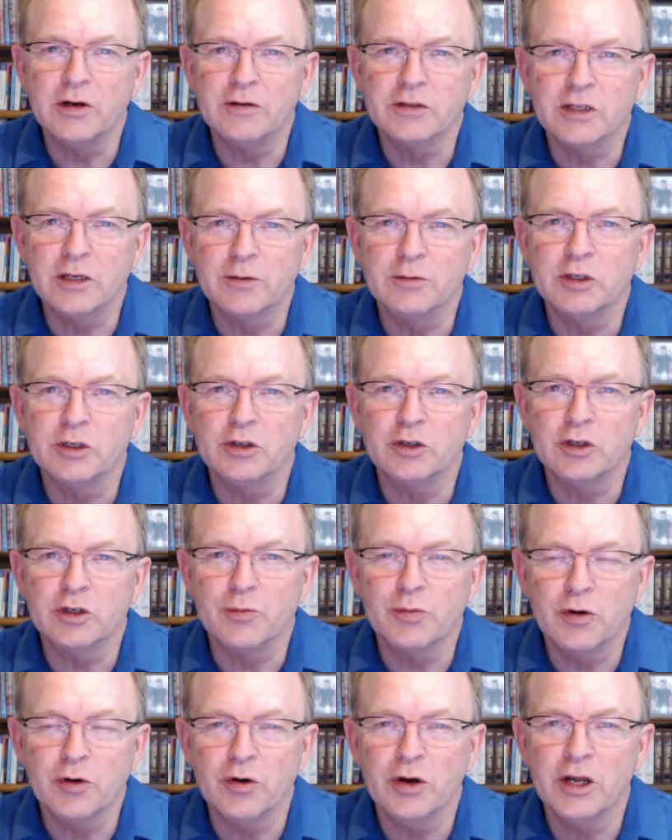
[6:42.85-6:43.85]
of subtalar
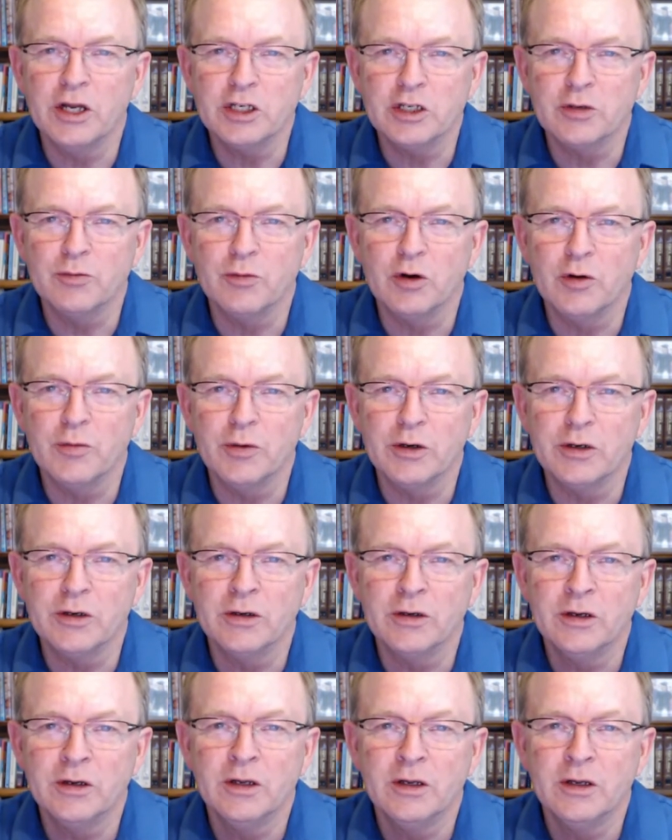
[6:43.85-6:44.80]
joint pronation moment,